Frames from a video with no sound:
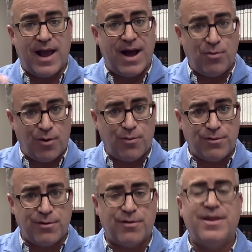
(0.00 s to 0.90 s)
On
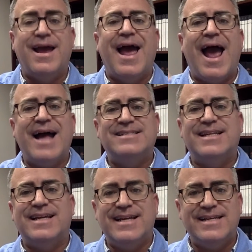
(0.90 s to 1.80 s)
earth as
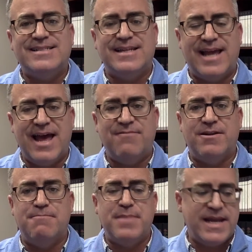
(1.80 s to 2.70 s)
it is in
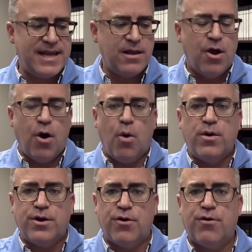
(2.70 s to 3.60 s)
heaven, meaning
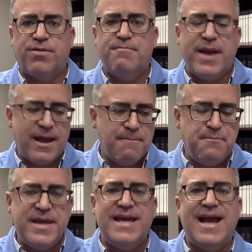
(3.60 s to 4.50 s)
on earth may
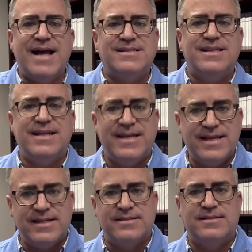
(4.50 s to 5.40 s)
it be as it
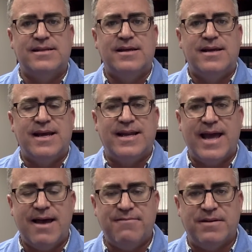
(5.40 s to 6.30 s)
is in
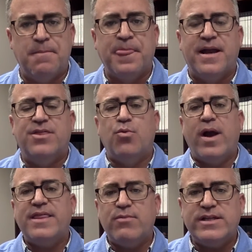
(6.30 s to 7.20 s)
heaven. And the
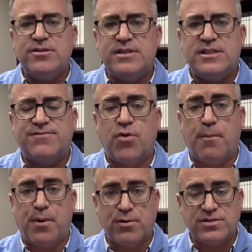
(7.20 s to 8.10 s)
way that we do this for our
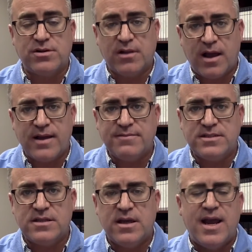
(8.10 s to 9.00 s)
personal
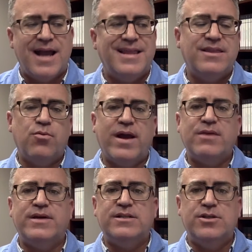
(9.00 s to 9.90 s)
lives, and then the way that
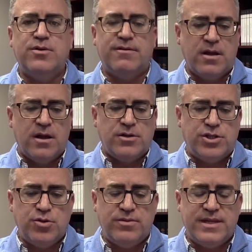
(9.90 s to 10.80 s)
we do it
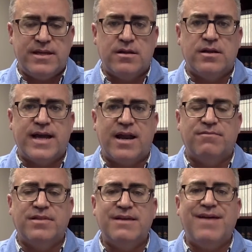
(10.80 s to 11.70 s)
to then kind
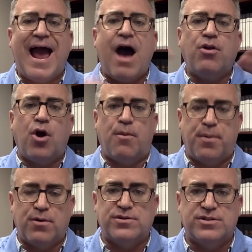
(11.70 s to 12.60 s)
of live out our
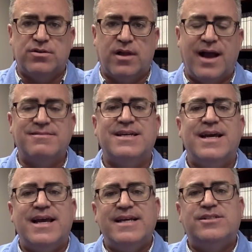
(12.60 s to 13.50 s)
personal lives,
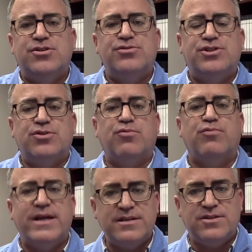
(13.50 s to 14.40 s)
is to
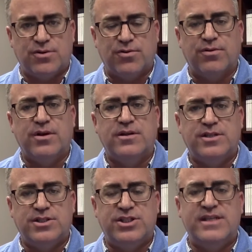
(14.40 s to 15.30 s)
surrender
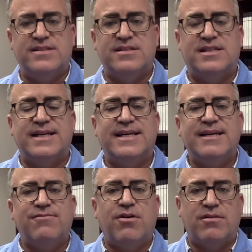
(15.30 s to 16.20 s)
to Jesus, to
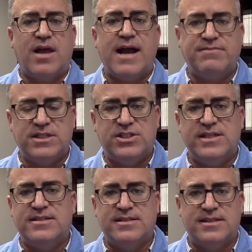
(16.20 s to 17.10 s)
give our life to
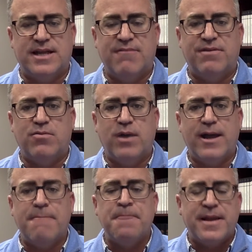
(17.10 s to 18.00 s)
Jesus in every
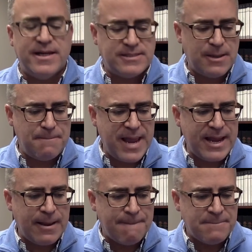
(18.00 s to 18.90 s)
way, and to
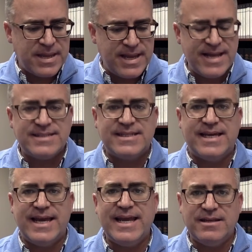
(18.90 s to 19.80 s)
make his
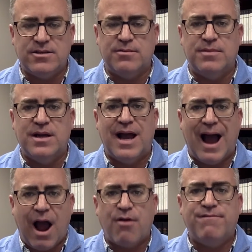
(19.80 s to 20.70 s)
kingdom
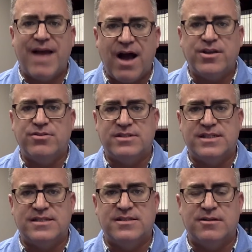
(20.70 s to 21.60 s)
our value
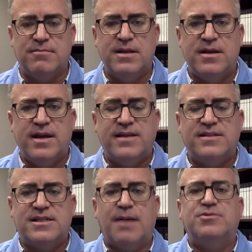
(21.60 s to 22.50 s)
system, and to
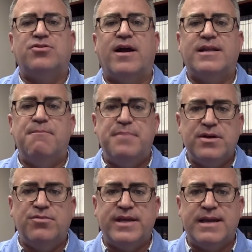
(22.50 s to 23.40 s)
stop trying to
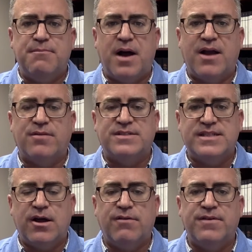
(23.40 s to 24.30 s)
build the empire of
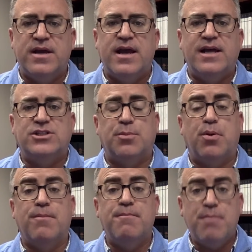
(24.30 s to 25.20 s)
self, and to
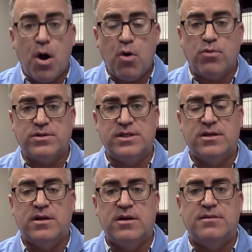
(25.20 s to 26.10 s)
promote
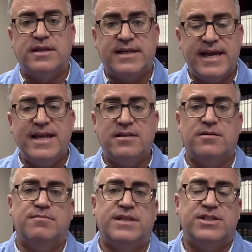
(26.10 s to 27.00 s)
the
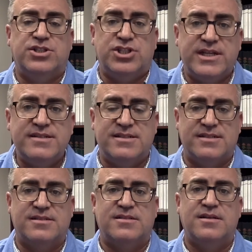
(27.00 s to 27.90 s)
kingdom that
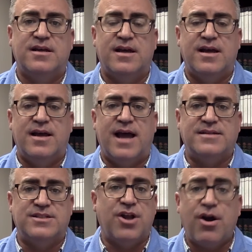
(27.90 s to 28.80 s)
Jesus
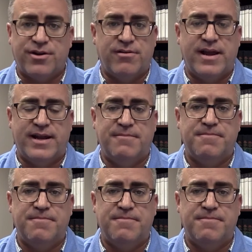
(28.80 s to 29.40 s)
has inaugurated.